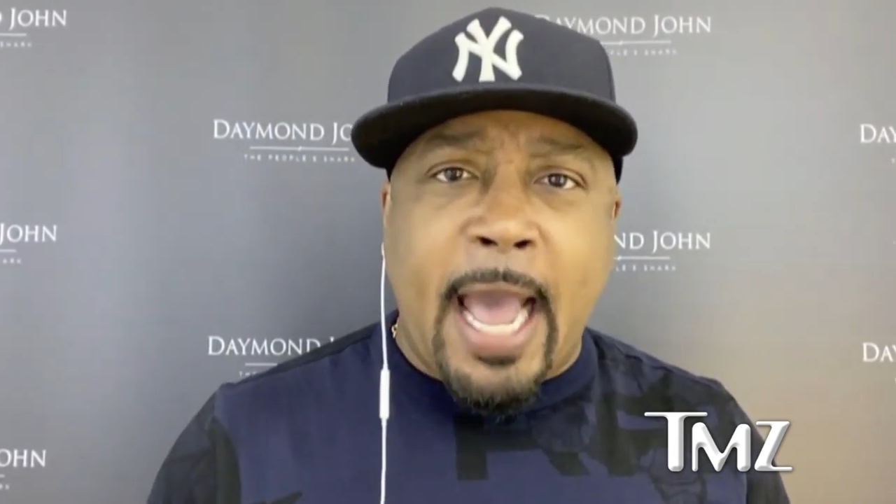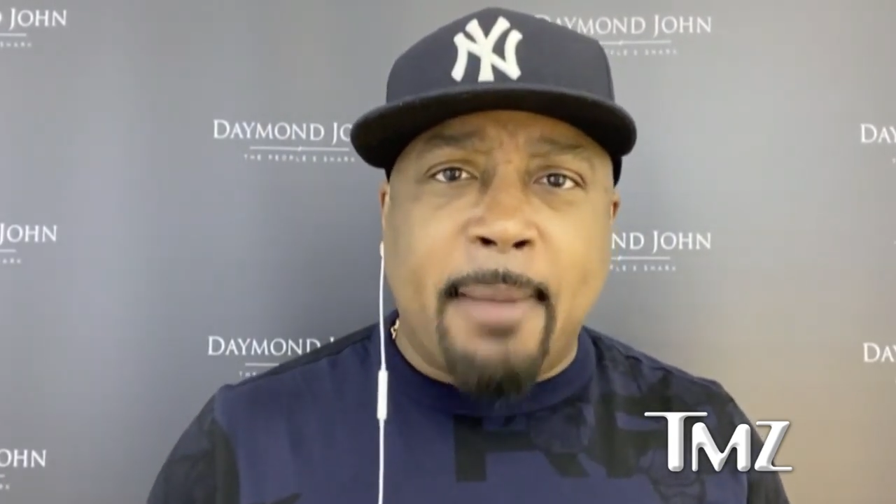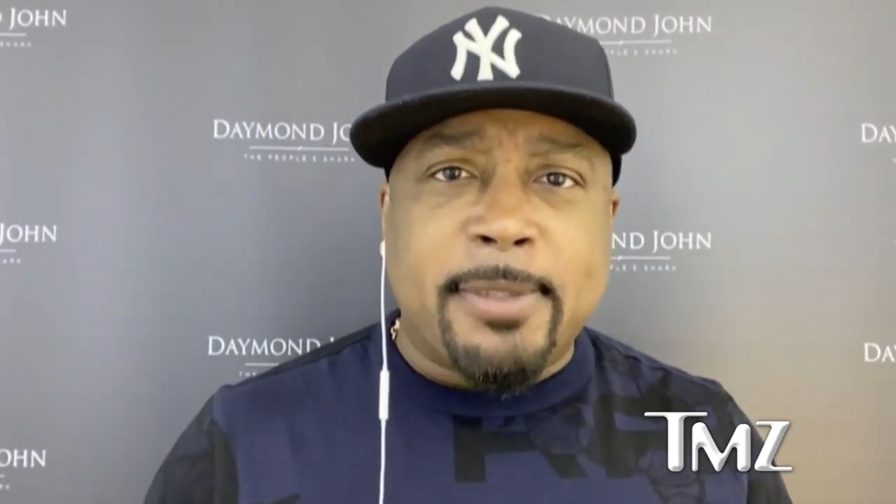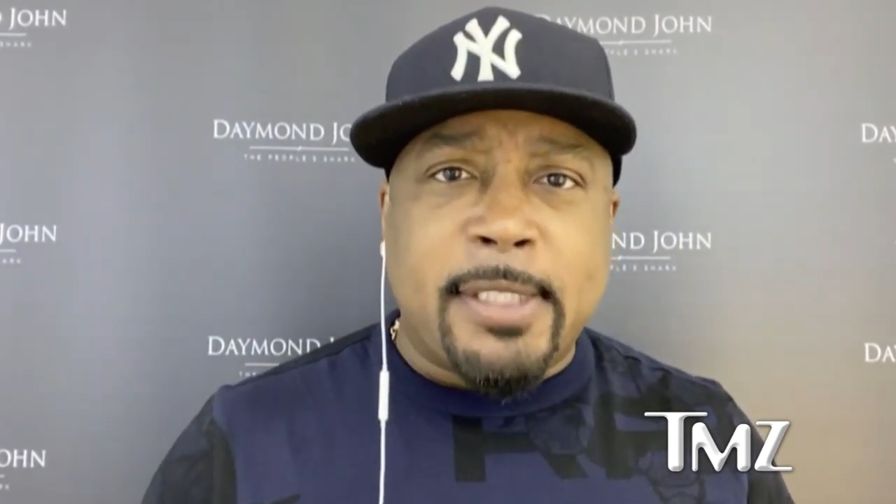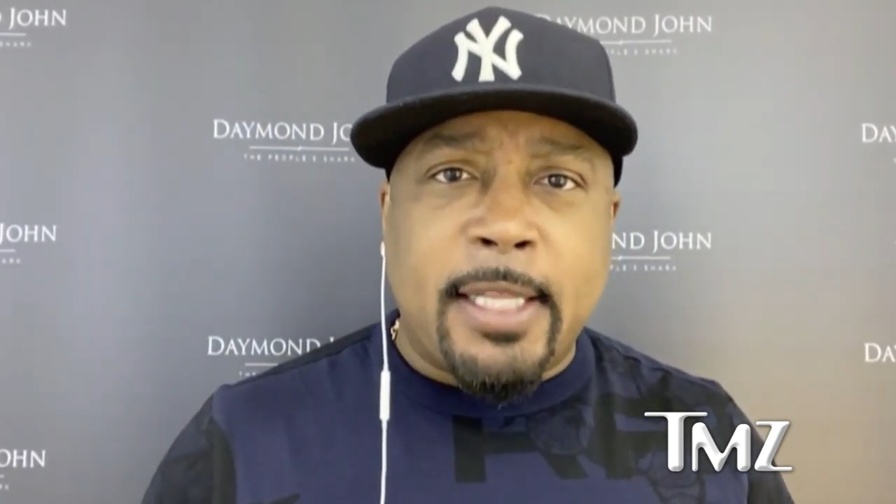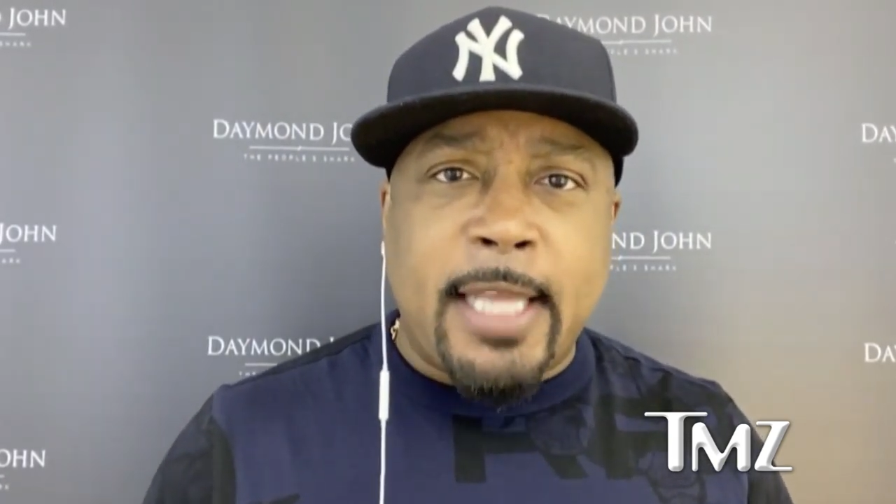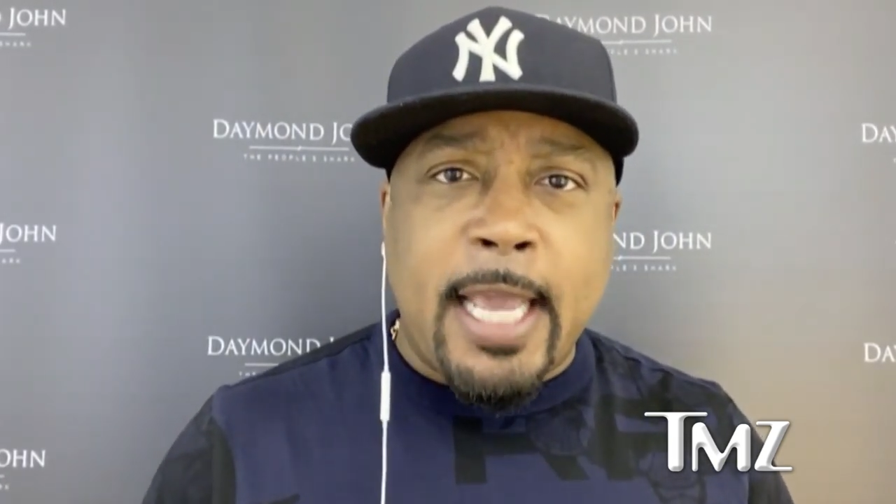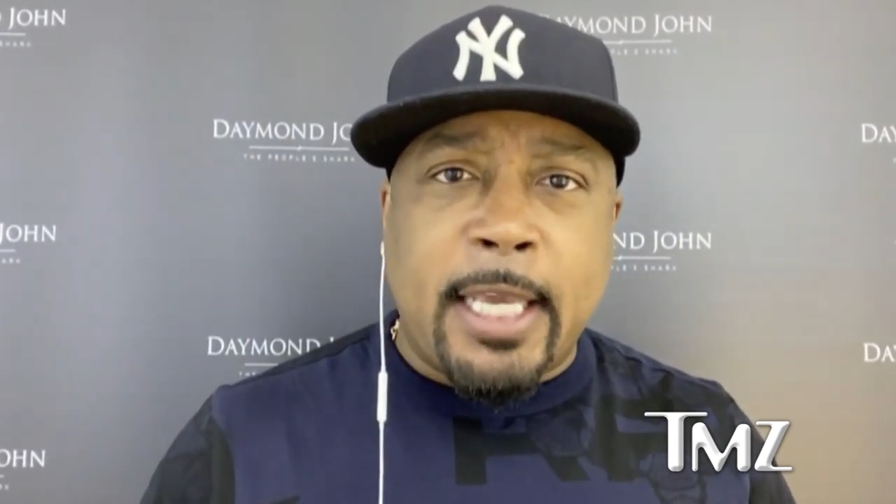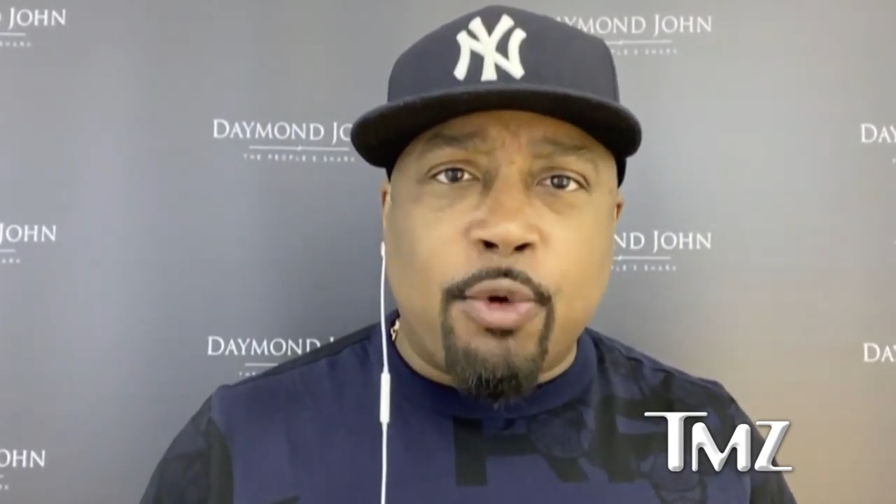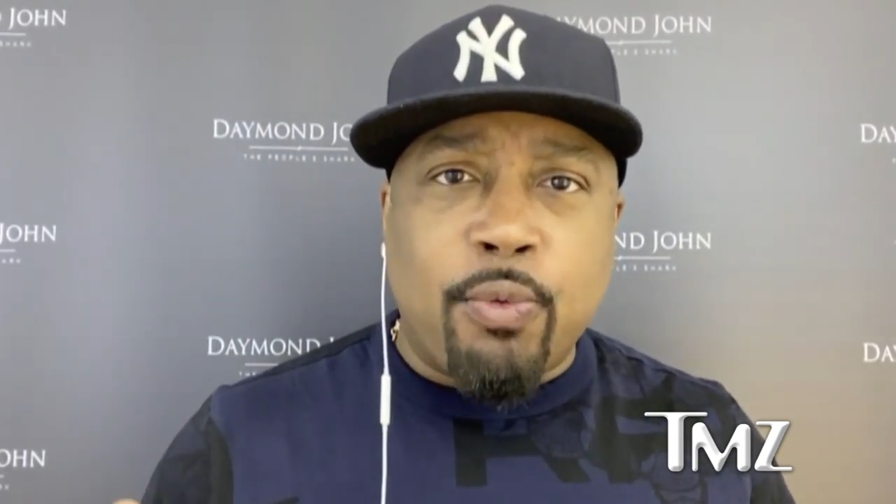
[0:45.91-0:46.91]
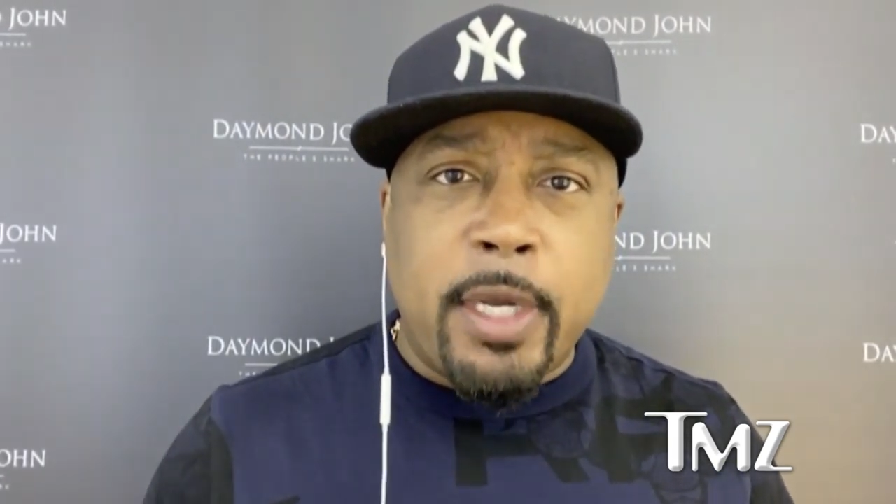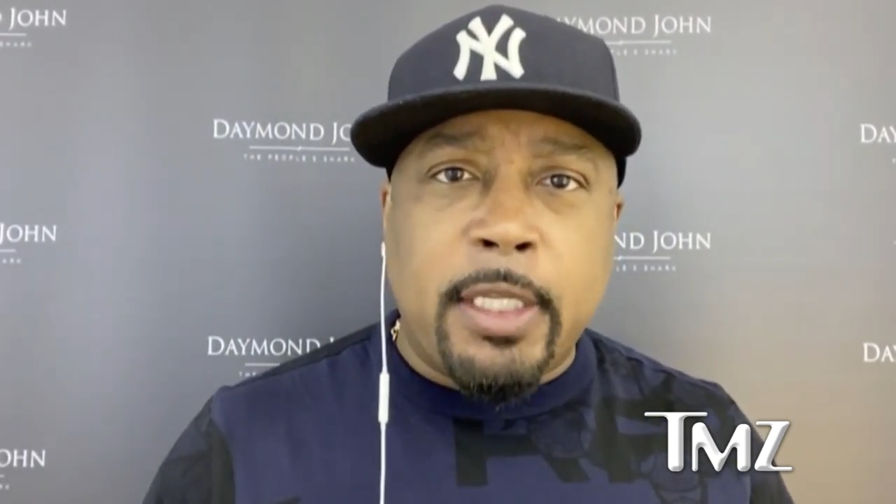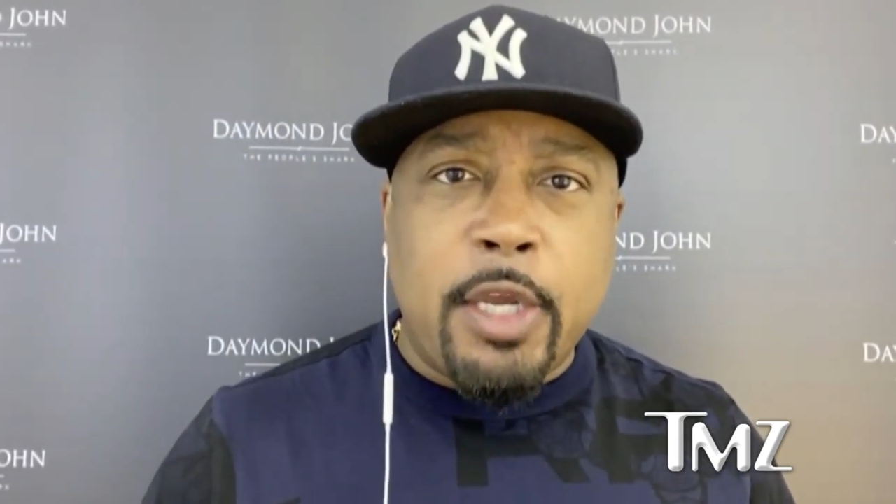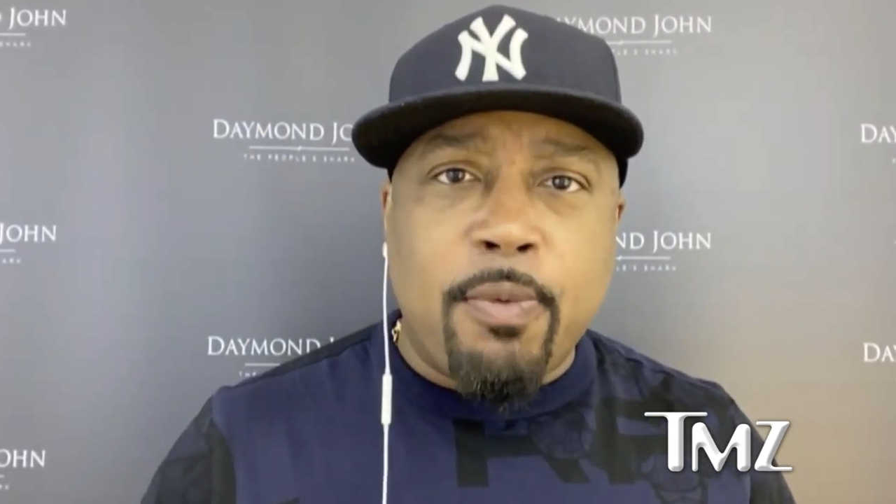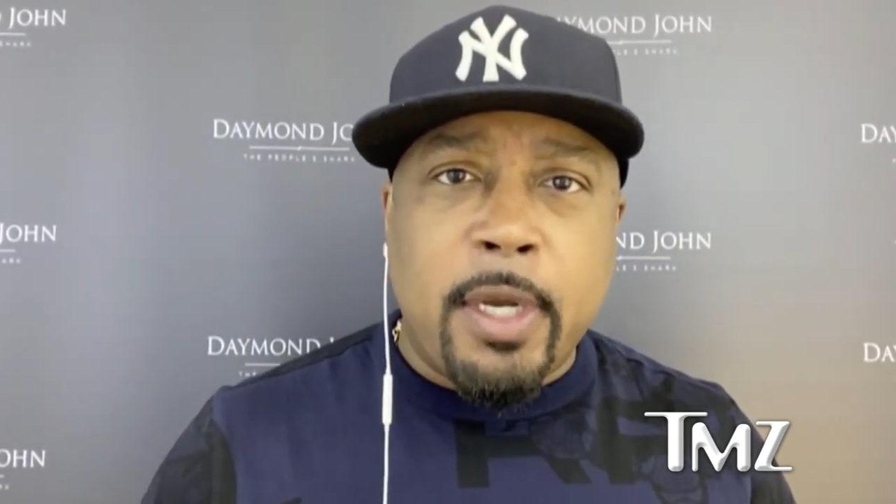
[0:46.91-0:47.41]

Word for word: apps that they can really,